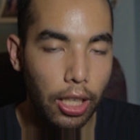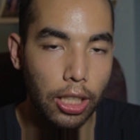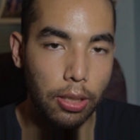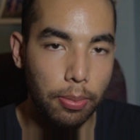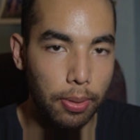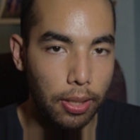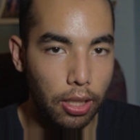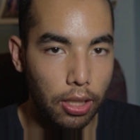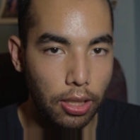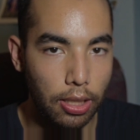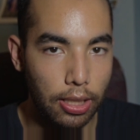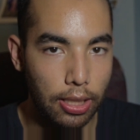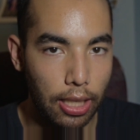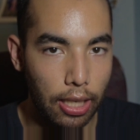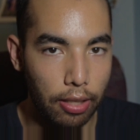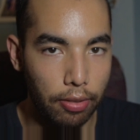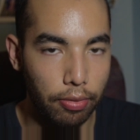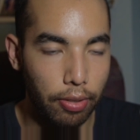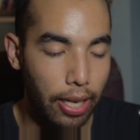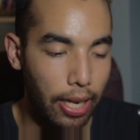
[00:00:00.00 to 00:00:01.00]
experience as
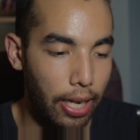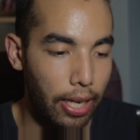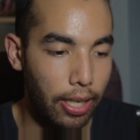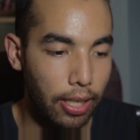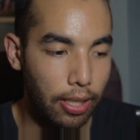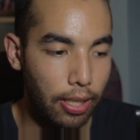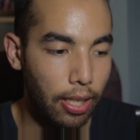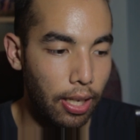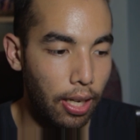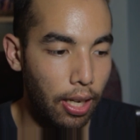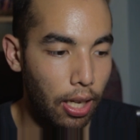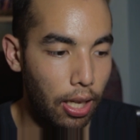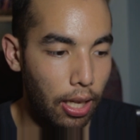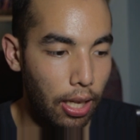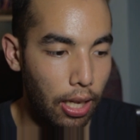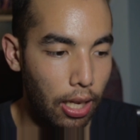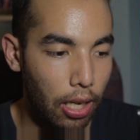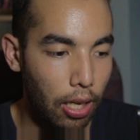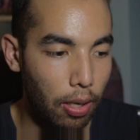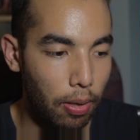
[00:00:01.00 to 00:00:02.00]
I've had
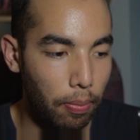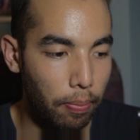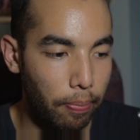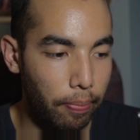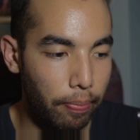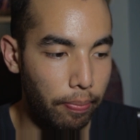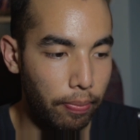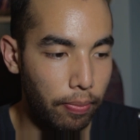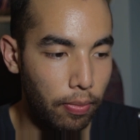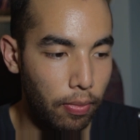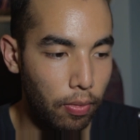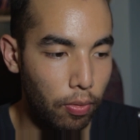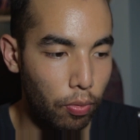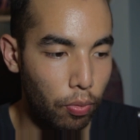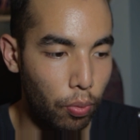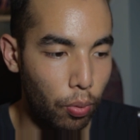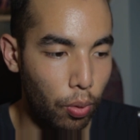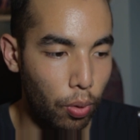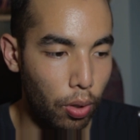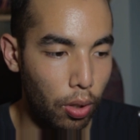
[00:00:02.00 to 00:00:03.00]

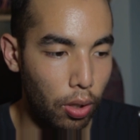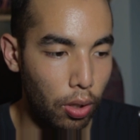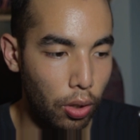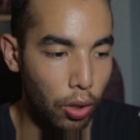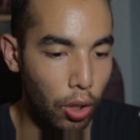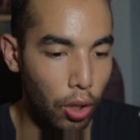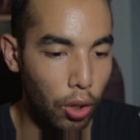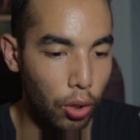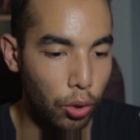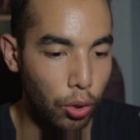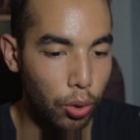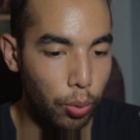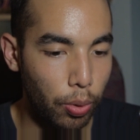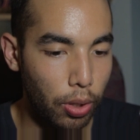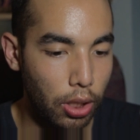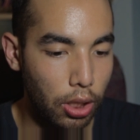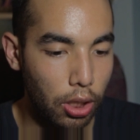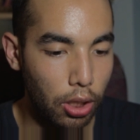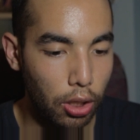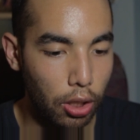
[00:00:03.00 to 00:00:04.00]
for those who
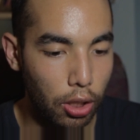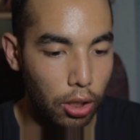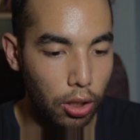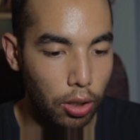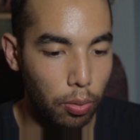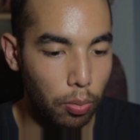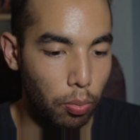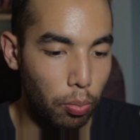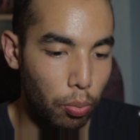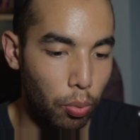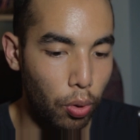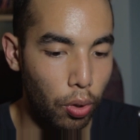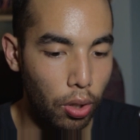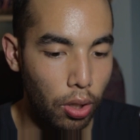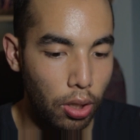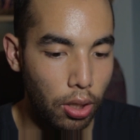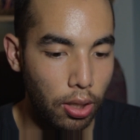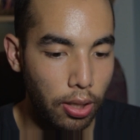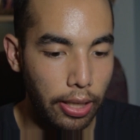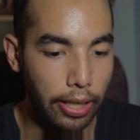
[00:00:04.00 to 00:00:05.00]
want to learn
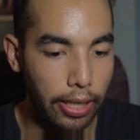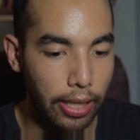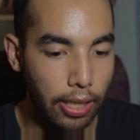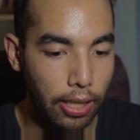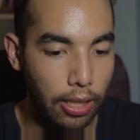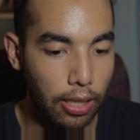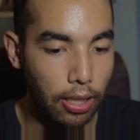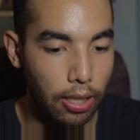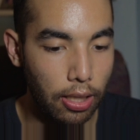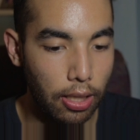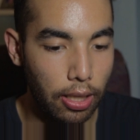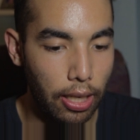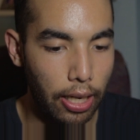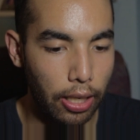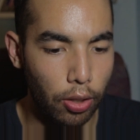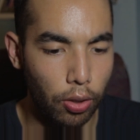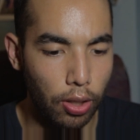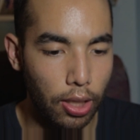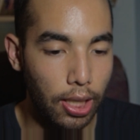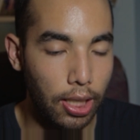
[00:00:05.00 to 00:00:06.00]
more, and I
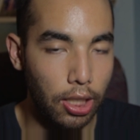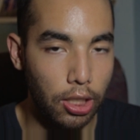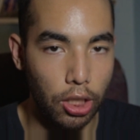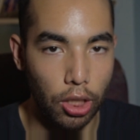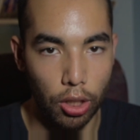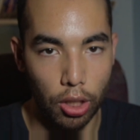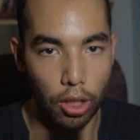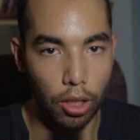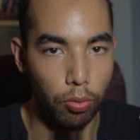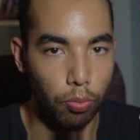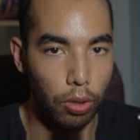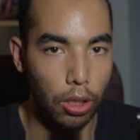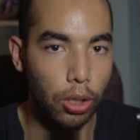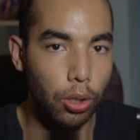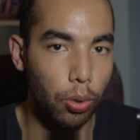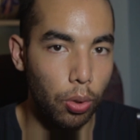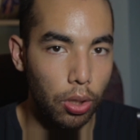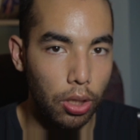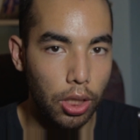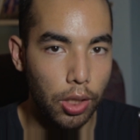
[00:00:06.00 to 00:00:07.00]
don't think there's a good
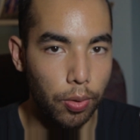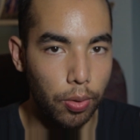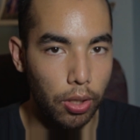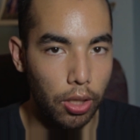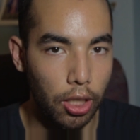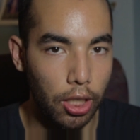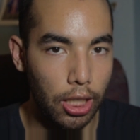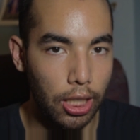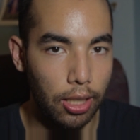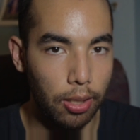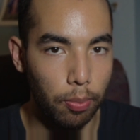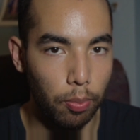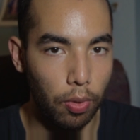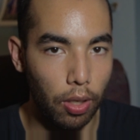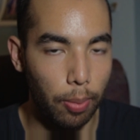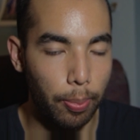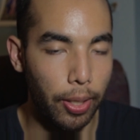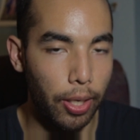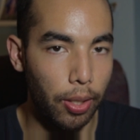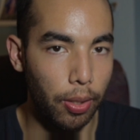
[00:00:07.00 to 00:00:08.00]
resource for learning
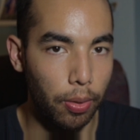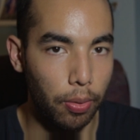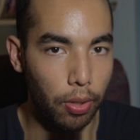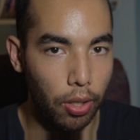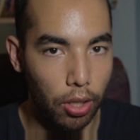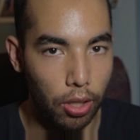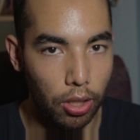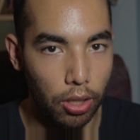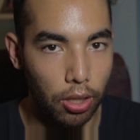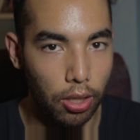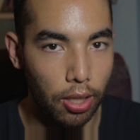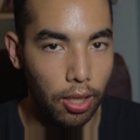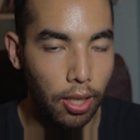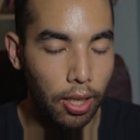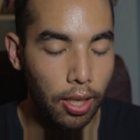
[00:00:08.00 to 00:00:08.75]
about art